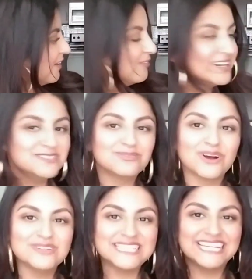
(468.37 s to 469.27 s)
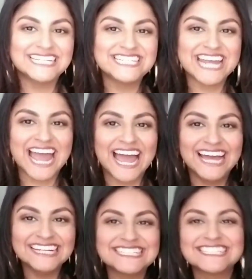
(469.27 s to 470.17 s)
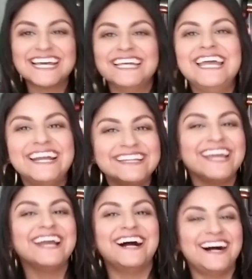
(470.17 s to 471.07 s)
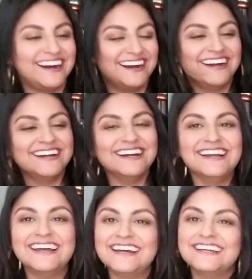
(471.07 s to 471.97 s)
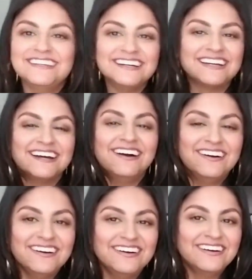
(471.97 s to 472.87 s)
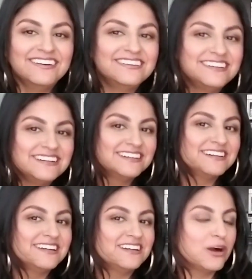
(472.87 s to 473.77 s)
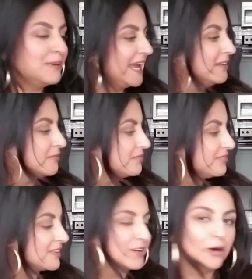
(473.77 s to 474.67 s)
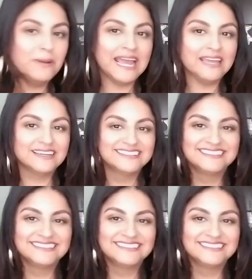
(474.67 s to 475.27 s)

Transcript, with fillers: Where's Rosie and Jax? There they are. Look. Oh, go play. Go play.